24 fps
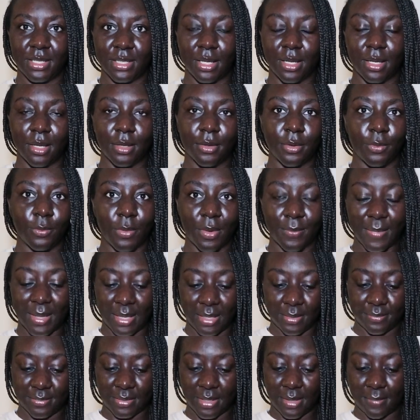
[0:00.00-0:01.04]
Like, I don't wear
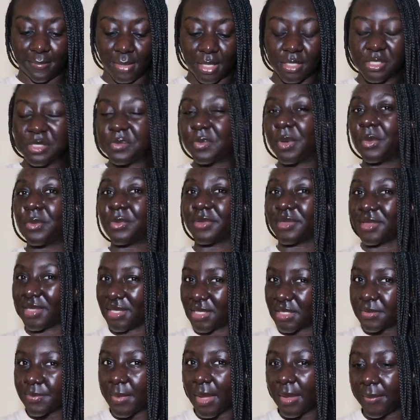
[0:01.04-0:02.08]
makeup that much, but with
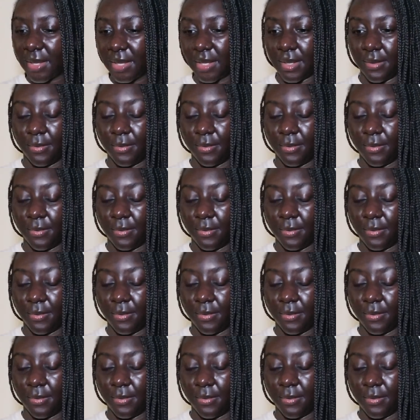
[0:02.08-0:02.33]
this, baby,